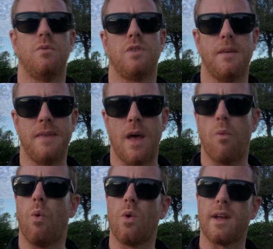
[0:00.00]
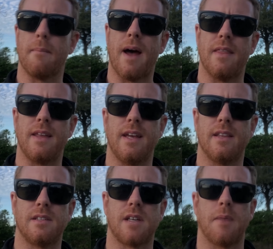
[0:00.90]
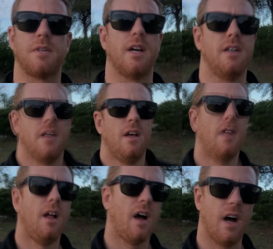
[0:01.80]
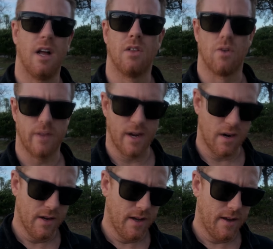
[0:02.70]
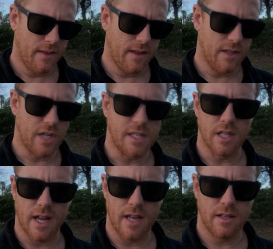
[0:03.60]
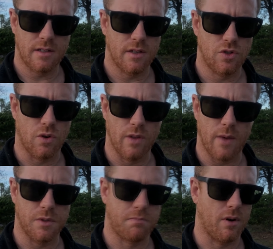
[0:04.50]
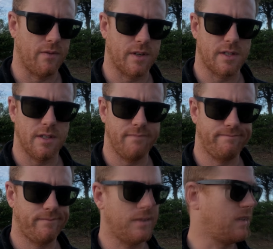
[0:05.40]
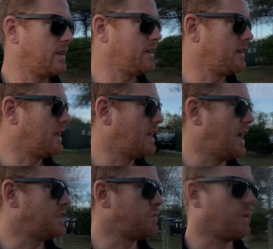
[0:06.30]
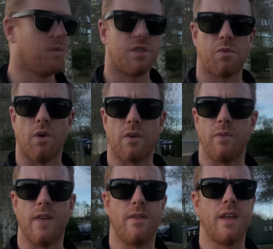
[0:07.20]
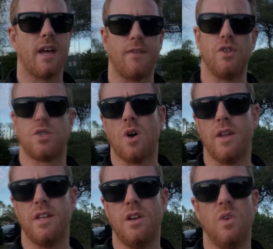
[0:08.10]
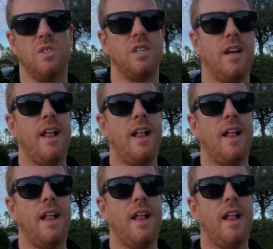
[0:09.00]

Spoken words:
give me that warning about the stop sign alert there. The adjacent lane control, that was perfect. And as we were just working with everything, if you saw in the notes